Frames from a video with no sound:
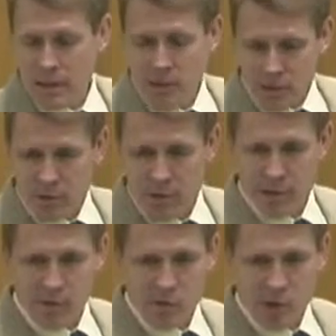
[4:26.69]
I think
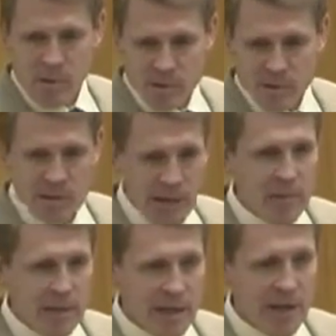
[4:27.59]
130 years, they ought to be able to
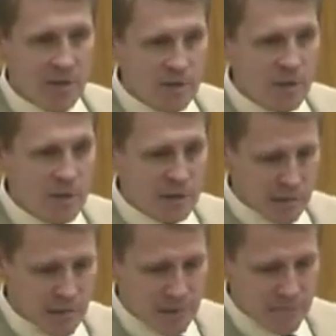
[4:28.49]
get it out by now, don't you
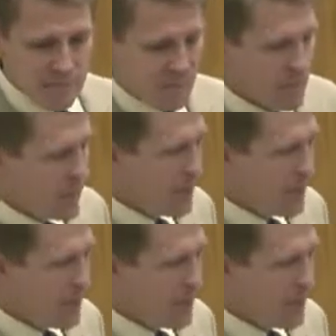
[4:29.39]
think? Okay?